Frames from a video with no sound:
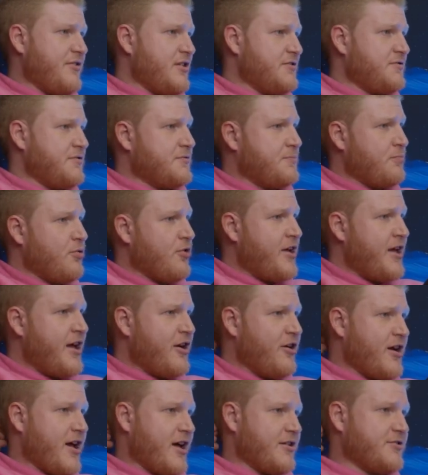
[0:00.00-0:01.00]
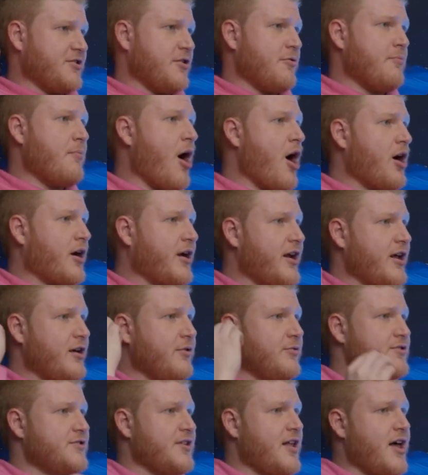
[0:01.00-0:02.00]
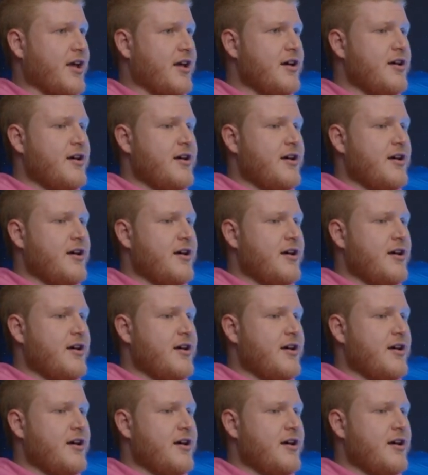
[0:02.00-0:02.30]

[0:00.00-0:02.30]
This was pre-internet, so marketing was like